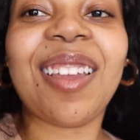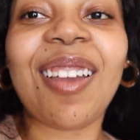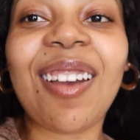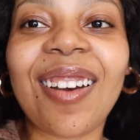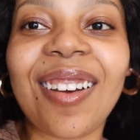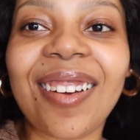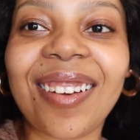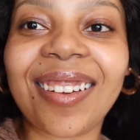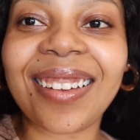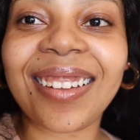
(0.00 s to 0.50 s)

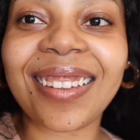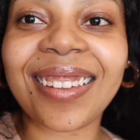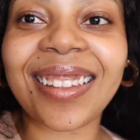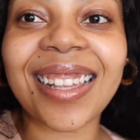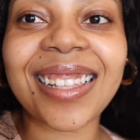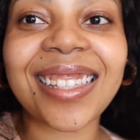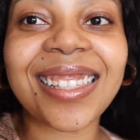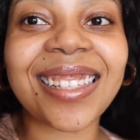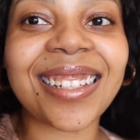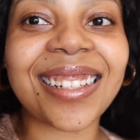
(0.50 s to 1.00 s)
yeah,
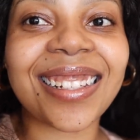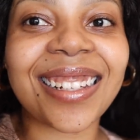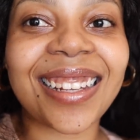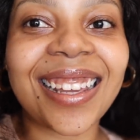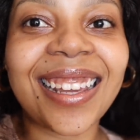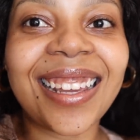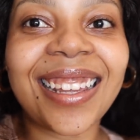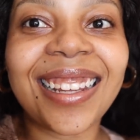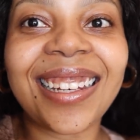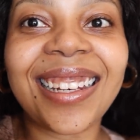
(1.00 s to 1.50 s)
that's it.
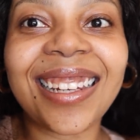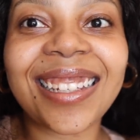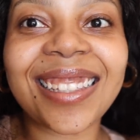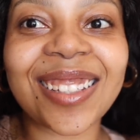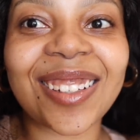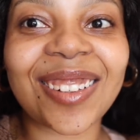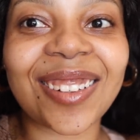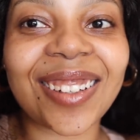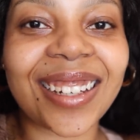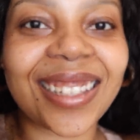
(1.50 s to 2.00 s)
Let's
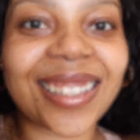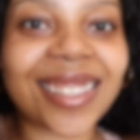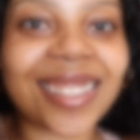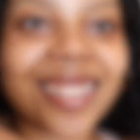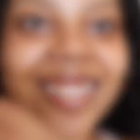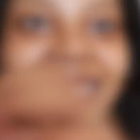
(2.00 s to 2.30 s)
go guys.